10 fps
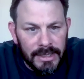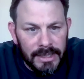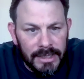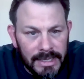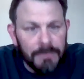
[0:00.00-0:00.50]

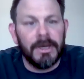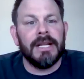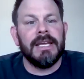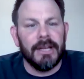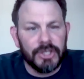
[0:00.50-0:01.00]
get money,
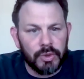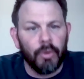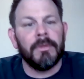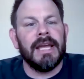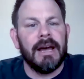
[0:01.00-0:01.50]
how to store
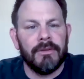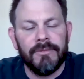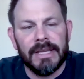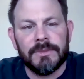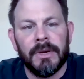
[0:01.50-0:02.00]
money, how to
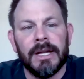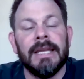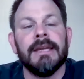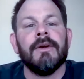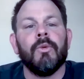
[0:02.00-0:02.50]
invest money,
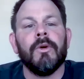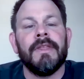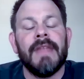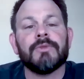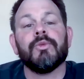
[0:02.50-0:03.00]
well, then
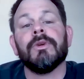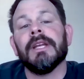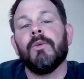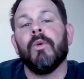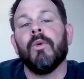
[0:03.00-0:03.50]
that's
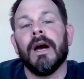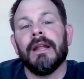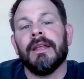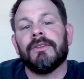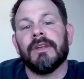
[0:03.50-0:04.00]
really
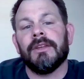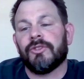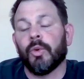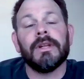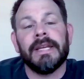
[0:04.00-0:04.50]
what
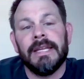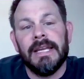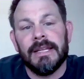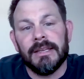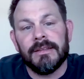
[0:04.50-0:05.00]
is sorely
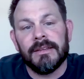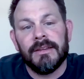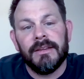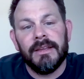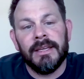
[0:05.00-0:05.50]
needed
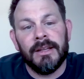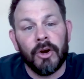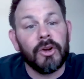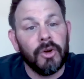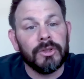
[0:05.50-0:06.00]
in
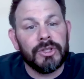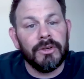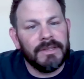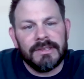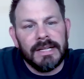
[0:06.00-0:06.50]
our culture.
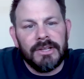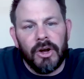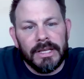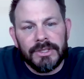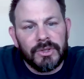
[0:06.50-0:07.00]
It's not
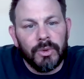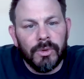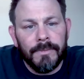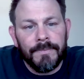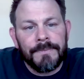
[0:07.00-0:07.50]
taught at
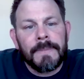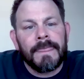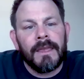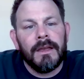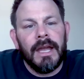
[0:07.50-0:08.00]
school.
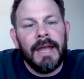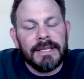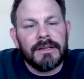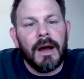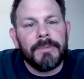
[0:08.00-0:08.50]
And
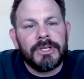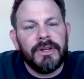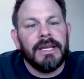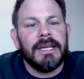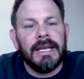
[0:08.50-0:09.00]
that's an
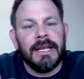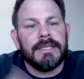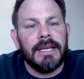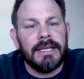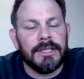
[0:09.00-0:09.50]
opportunity, again,
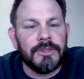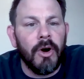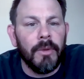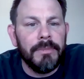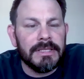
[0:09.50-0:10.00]
as a
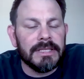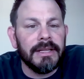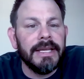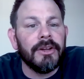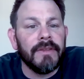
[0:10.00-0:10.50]
small
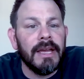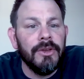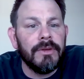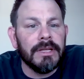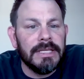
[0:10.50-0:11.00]
business leader,
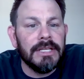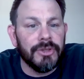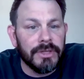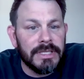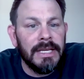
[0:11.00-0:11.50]
that you can
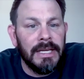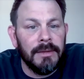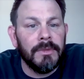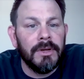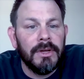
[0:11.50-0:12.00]
teach your
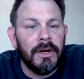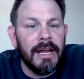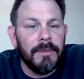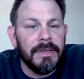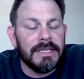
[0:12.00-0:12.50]
team
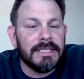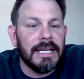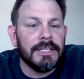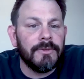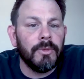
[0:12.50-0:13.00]
on how to be
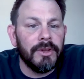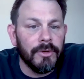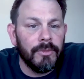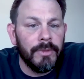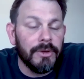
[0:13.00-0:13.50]
successful with
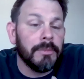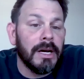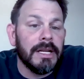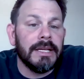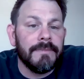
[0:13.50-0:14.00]
their
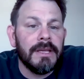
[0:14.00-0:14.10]
money.